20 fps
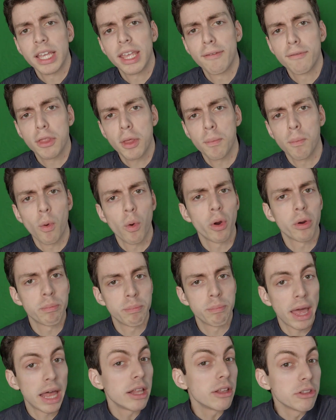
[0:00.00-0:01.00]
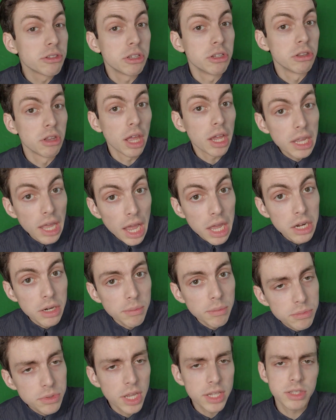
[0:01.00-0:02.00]
not give them more paladin-like
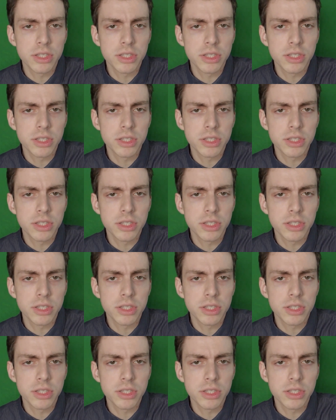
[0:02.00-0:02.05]
items?